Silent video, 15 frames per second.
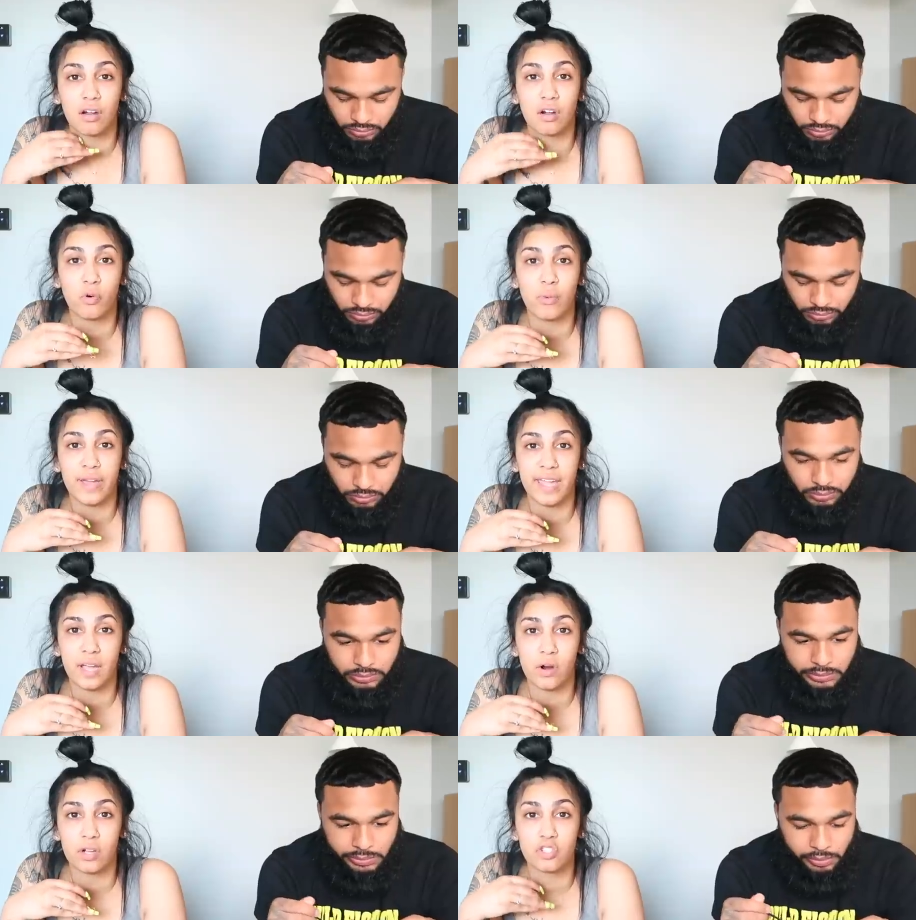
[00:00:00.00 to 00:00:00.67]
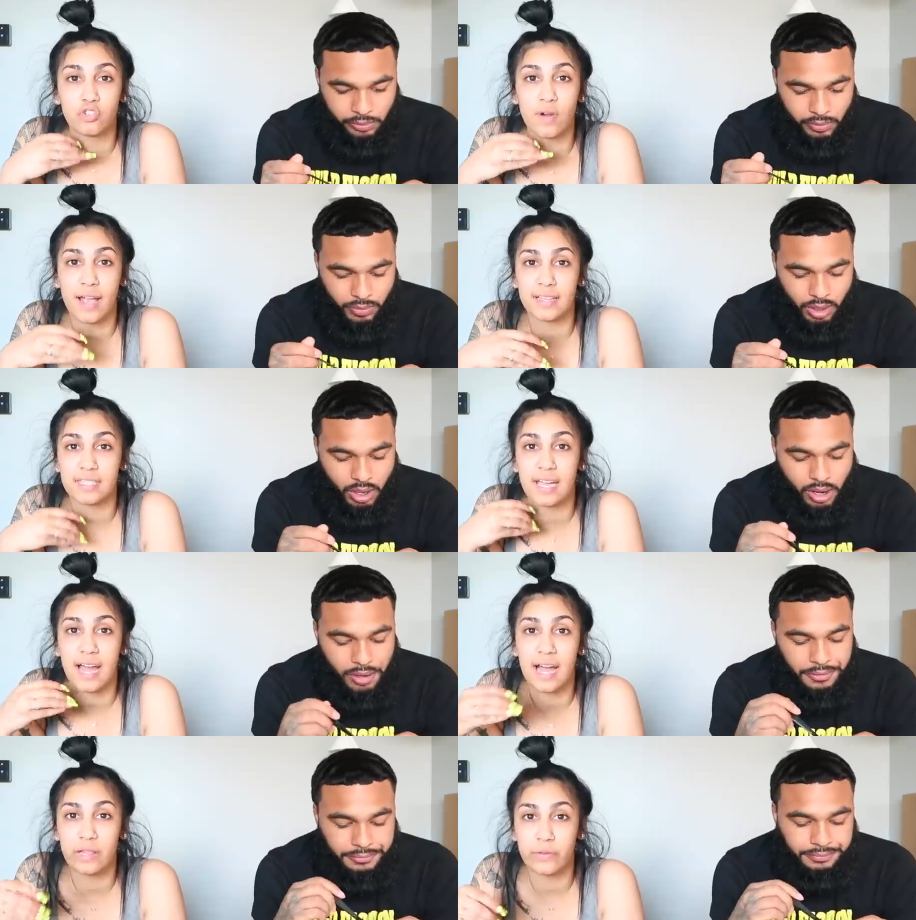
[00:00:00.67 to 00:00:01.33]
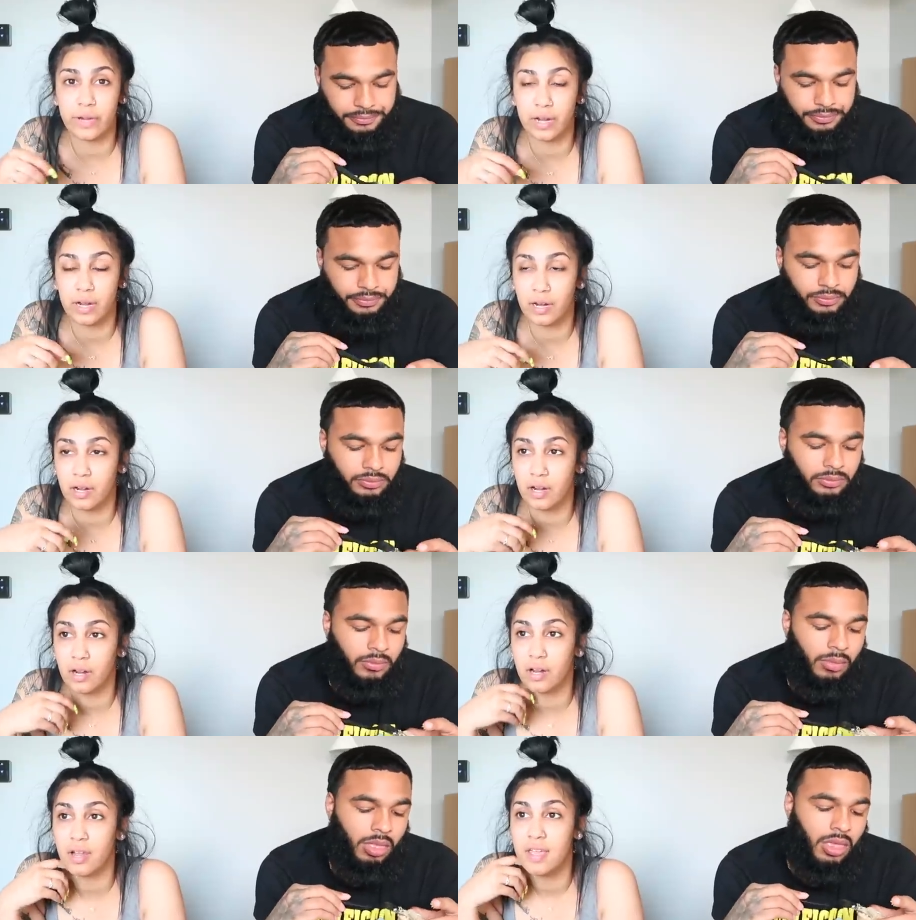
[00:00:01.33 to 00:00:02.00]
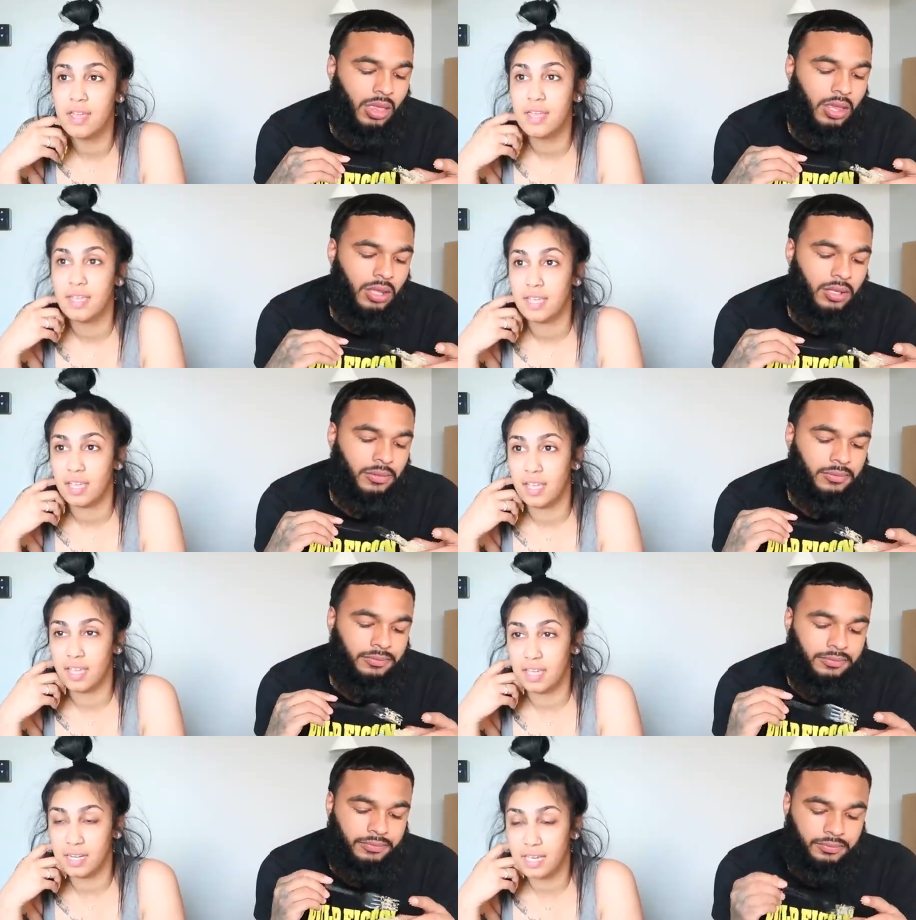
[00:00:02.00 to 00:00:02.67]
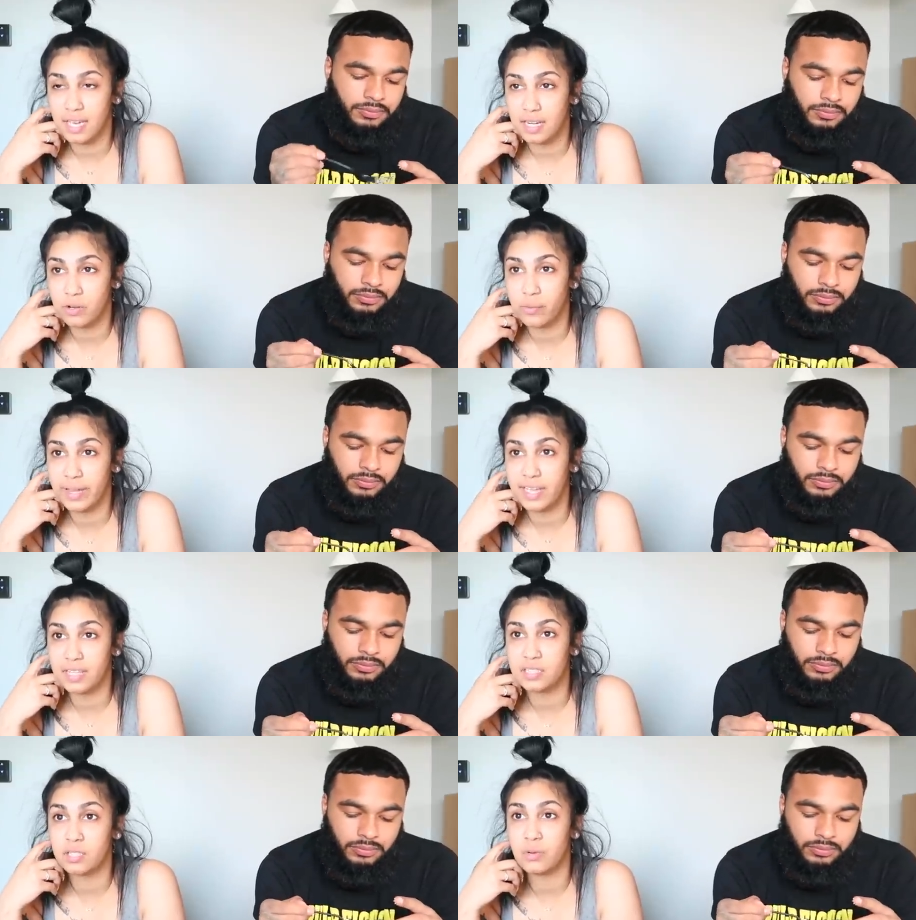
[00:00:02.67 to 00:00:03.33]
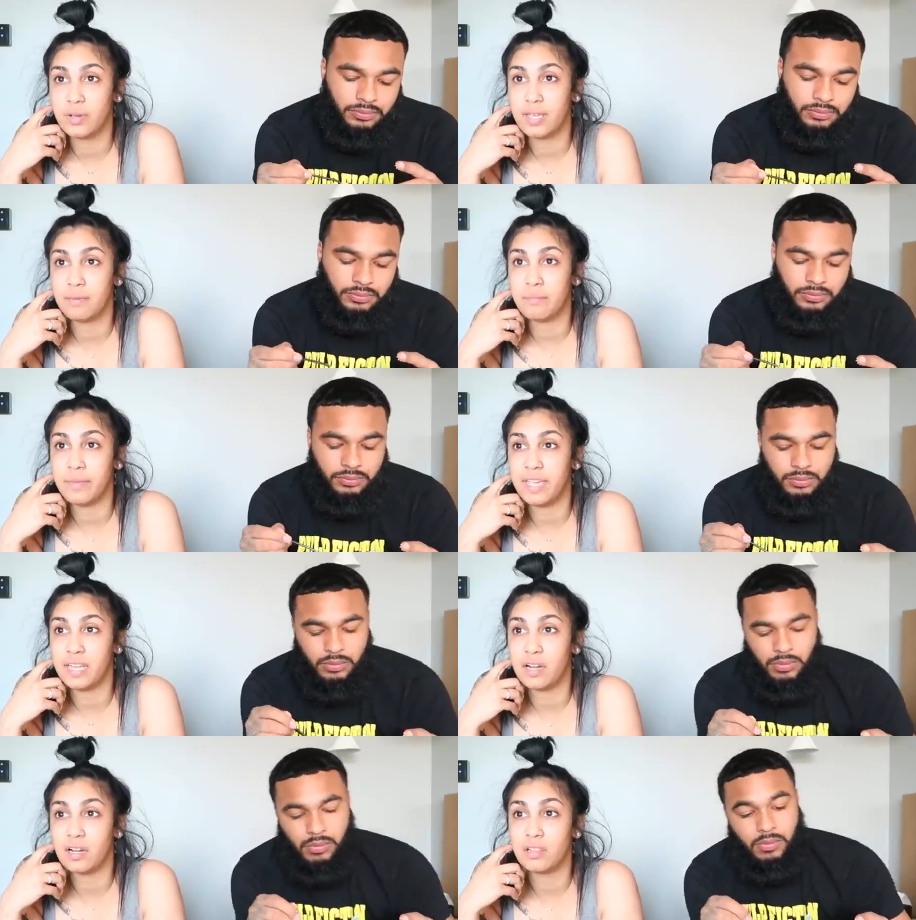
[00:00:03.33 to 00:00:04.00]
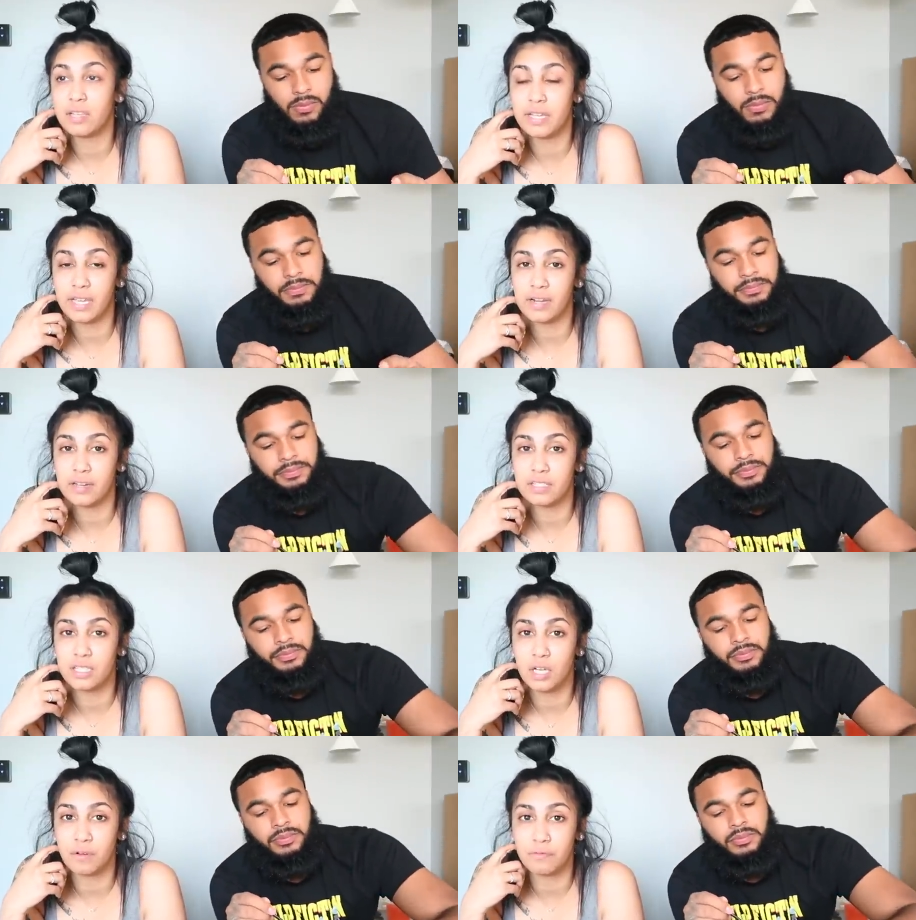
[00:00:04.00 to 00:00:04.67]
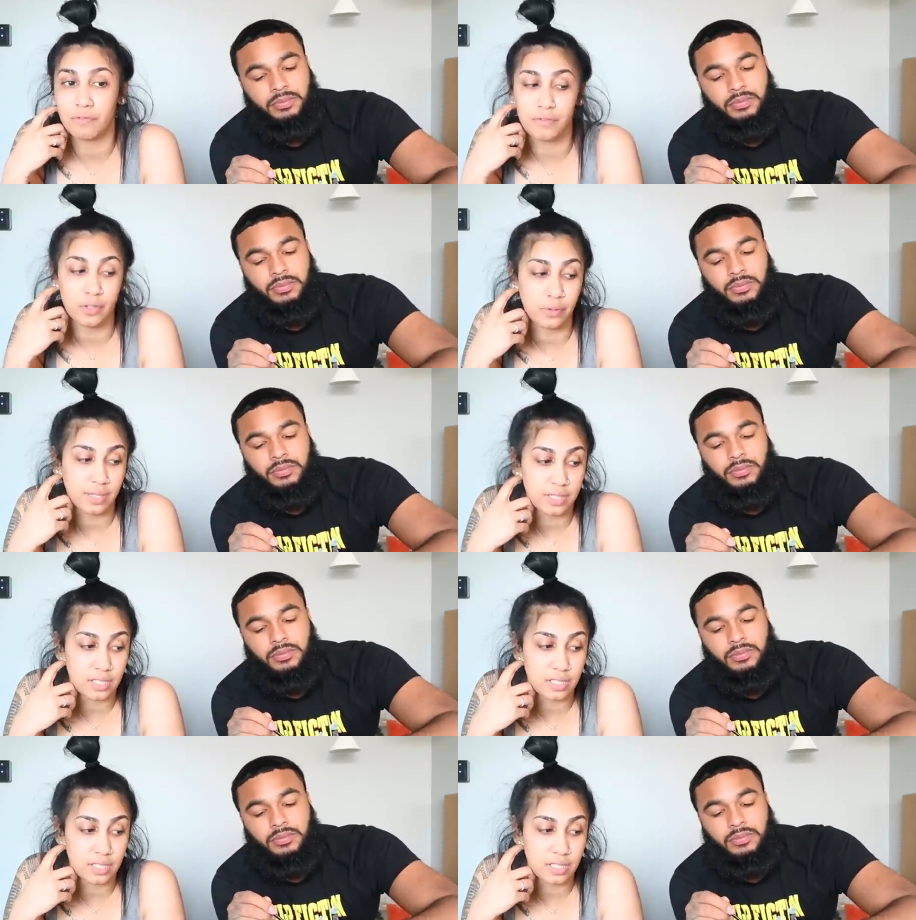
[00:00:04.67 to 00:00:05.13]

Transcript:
Speaker 1: at her way or try to holler at her in any kind of way and so it made her look at herself and feel